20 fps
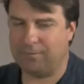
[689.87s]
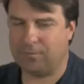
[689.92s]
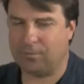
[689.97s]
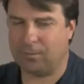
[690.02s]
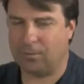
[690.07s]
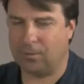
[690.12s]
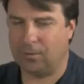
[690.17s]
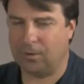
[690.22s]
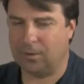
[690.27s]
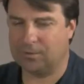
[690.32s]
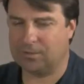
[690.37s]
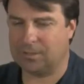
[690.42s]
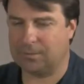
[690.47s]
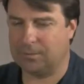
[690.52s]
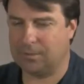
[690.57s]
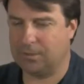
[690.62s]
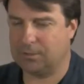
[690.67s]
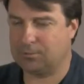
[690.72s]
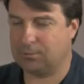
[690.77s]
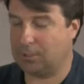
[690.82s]
for some
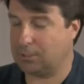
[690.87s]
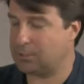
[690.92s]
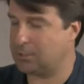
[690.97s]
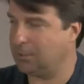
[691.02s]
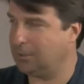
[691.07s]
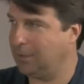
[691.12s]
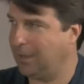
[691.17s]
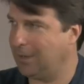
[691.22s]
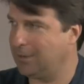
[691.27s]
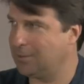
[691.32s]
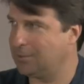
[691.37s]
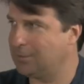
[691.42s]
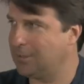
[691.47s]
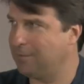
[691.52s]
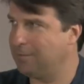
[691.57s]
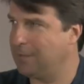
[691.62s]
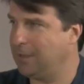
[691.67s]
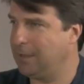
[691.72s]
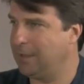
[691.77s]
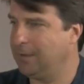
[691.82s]
of the traditional angels?
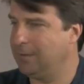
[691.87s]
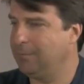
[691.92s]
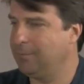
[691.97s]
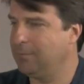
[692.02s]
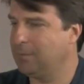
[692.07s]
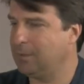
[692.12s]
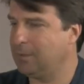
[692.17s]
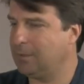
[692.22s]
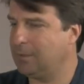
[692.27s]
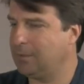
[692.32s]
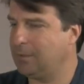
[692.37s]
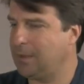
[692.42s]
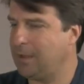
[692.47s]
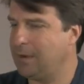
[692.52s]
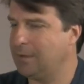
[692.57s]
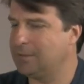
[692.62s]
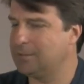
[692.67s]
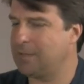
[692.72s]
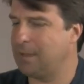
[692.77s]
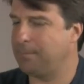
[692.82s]
Have they
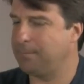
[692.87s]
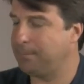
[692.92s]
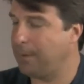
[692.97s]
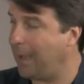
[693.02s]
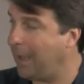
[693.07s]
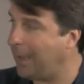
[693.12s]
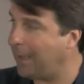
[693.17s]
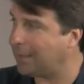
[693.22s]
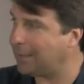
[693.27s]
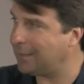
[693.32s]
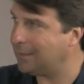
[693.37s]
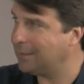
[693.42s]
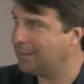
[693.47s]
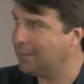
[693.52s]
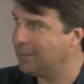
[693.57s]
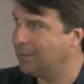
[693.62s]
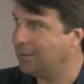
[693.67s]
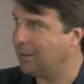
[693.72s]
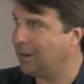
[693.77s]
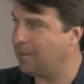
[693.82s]
kind of stepped back?
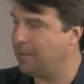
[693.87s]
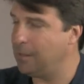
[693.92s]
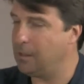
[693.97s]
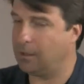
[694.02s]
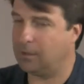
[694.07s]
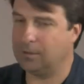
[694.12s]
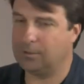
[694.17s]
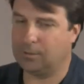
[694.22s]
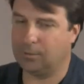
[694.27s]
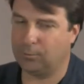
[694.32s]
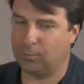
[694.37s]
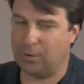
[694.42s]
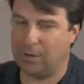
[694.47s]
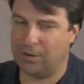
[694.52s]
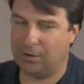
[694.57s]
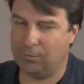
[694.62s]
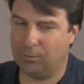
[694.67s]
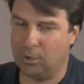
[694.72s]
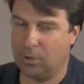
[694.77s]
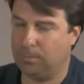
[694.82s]
Are they looking to
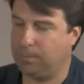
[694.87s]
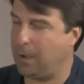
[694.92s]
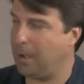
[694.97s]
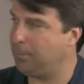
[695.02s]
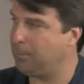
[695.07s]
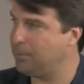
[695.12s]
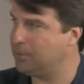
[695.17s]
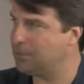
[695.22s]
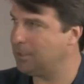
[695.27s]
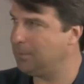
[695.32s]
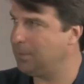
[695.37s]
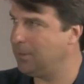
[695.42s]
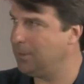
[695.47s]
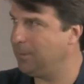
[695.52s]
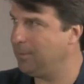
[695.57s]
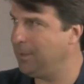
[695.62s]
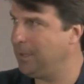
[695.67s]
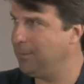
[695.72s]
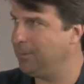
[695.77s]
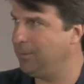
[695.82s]
regroup up with some
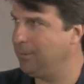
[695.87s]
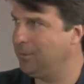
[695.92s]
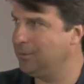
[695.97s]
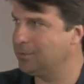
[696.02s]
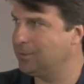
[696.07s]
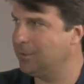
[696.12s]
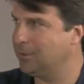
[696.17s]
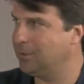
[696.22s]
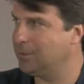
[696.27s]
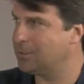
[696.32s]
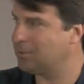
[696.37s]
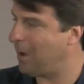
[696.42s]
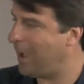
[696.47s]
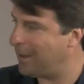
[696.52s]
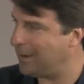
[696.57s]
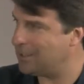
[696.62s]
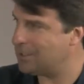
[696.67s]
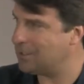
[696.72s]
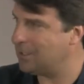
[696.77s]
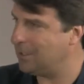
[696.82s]
other people? Is there a
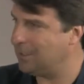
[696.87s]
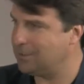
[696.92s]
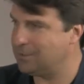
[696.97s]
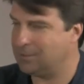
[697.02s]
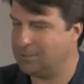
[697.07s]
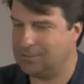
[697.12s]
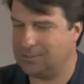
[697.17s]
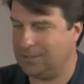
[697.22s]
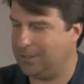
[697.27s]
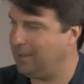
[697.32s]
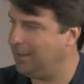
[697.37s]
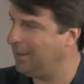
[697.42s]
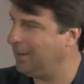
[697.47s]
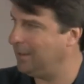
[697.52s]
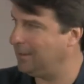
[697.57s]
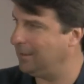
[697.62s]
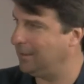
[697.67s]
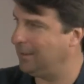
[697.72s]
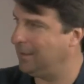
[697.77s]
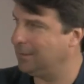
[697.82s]
strategy? Is you seeing
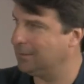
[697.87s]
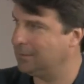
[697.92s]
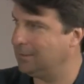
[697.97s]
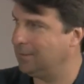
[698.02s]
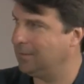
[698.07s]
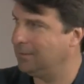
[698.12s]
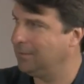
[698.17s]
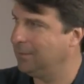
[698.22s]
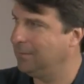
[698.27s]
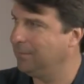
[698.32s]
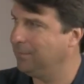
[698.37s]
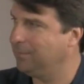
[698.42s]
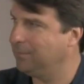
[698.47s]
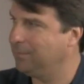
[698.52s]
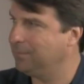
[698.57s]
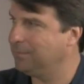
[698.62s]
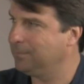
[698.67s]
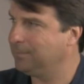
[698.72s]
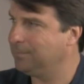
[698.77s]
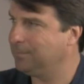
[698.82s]
anything out there?
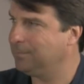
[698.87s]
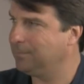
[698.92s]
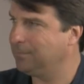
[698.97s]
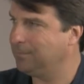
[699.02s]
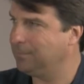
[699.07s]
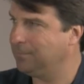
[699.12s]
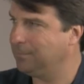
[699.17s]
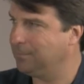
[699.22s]
Well, I can tell you